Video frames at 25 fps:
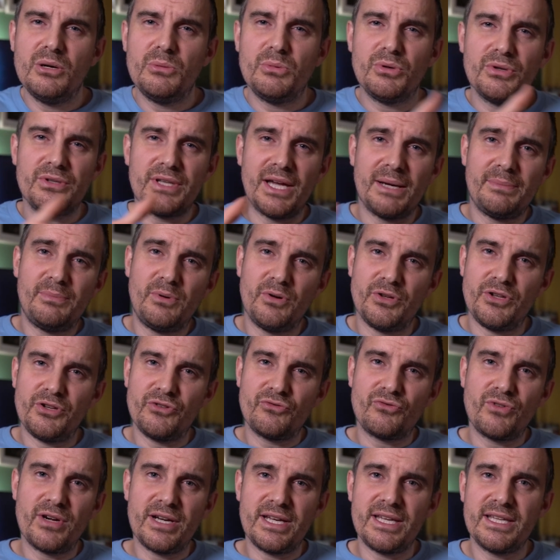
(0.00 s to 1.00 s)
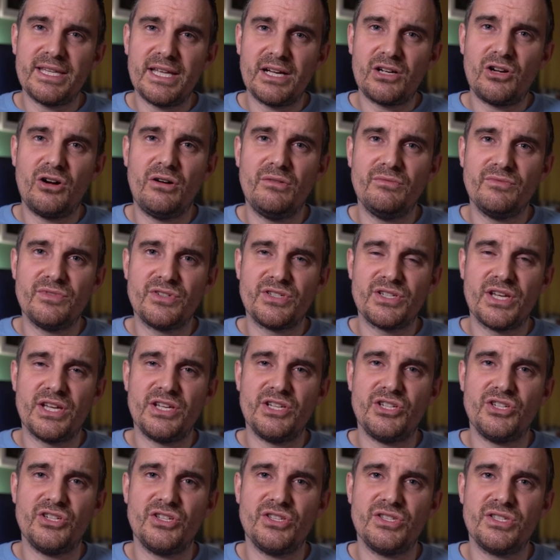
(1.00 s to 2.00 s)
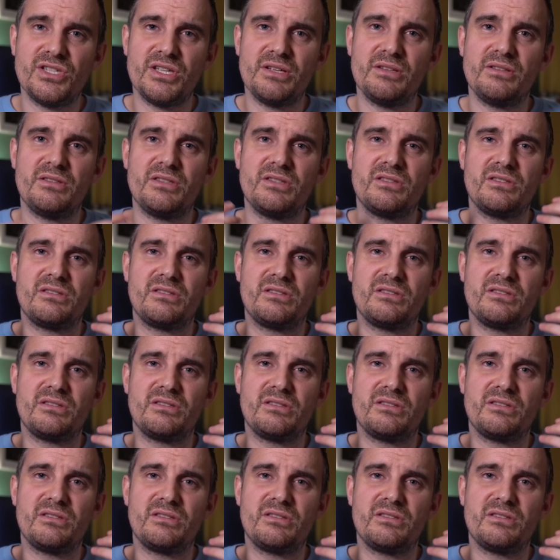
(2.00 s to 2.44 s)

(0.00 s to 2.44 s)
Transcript: Or at that point, you're really in that conversation to